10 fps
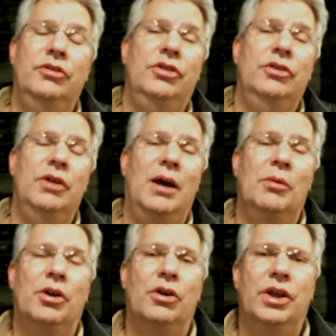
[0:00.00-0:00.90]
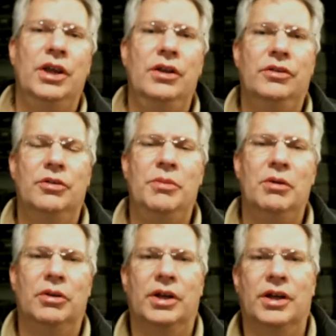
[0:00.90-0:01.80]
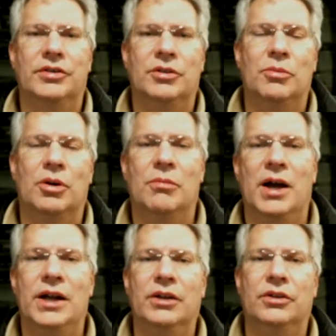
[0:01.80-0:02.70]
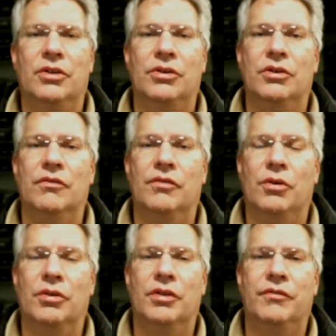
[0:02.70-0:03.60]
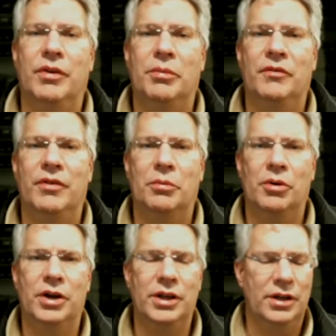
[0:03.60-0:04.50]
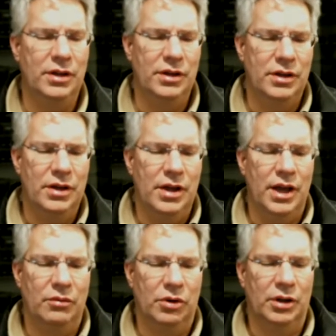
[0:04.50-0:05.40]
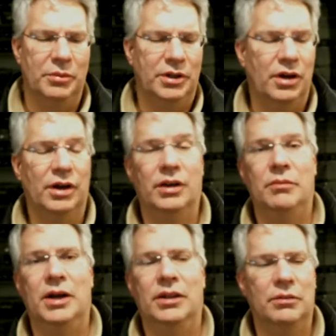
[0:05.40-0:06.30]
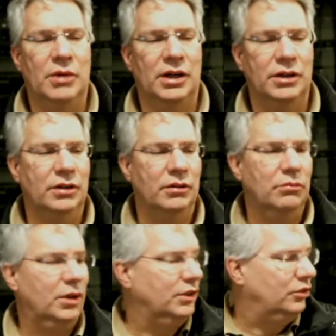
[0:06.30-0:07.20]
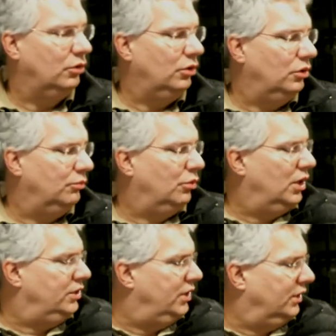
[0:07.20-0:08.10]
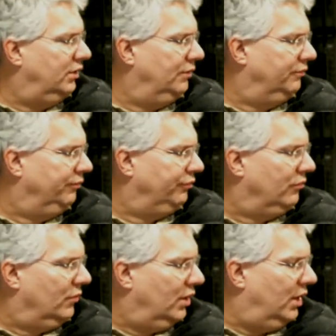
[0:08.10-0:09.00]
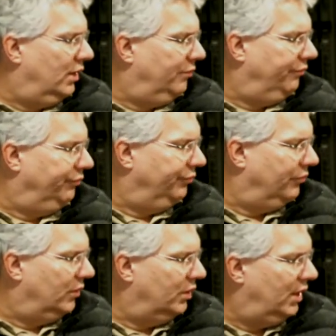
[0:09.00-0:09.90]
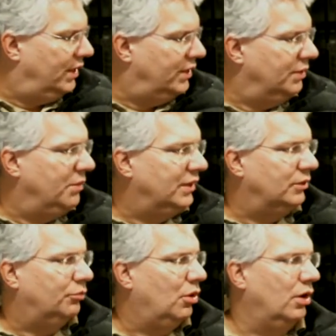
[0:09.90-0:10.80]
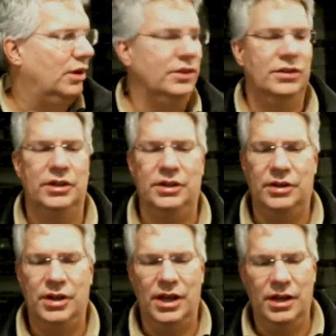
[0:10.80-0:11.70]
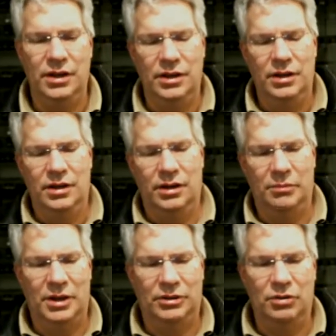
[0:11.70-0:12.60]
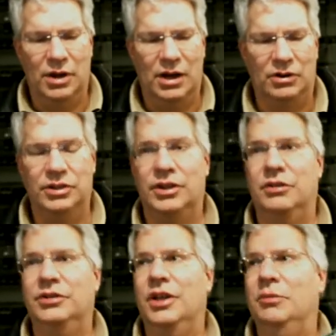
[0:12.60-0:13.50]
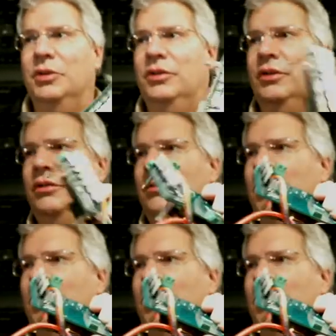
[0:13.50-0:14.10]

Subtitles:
to Albuquerque to meet with a customer of mine on the 3rd and 4th of February, and we're going to be talking about my Sol-Ohm project. I did make some progress on it today. In about 2 hours, I was able to.